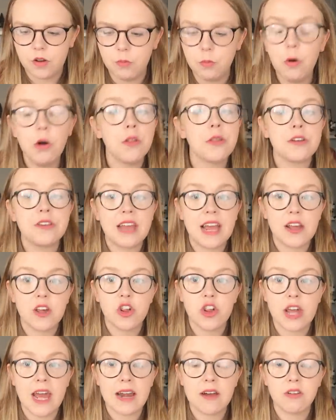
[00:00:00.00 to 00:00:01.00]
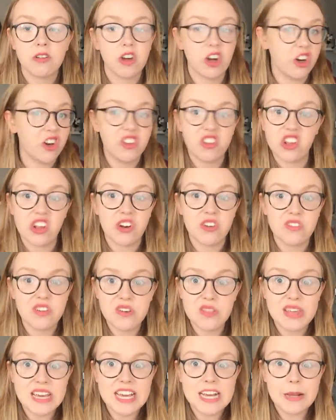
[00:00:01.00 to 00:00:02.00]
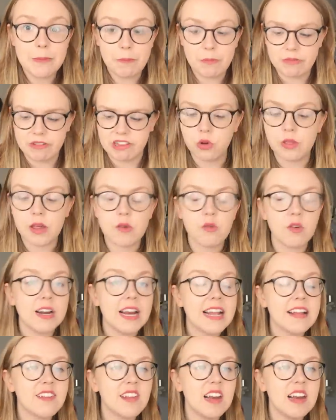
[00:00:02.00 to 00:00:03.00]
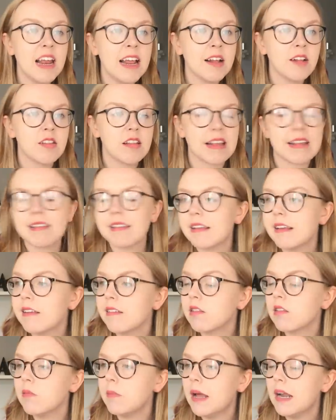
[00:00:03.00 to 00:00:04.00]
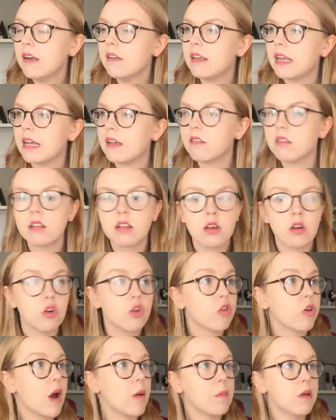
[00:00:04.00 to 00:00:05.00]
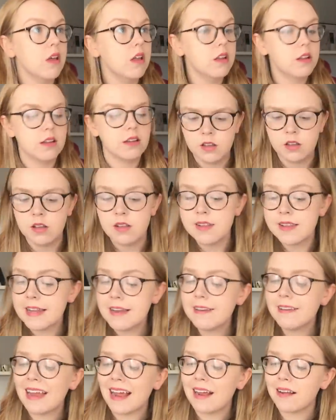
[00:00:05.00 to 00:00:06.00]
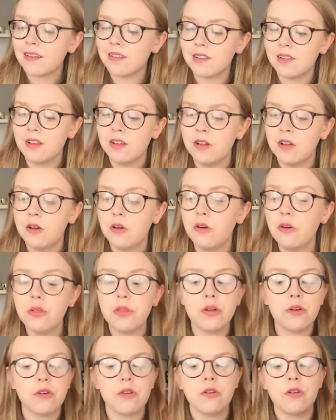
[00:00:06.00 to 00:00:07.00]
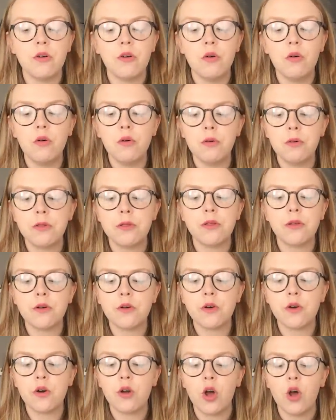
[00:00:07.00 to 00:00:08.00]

What are the text shared concerns and themes? Do they relate to lexis, semantics, grammar, syntax, orthography,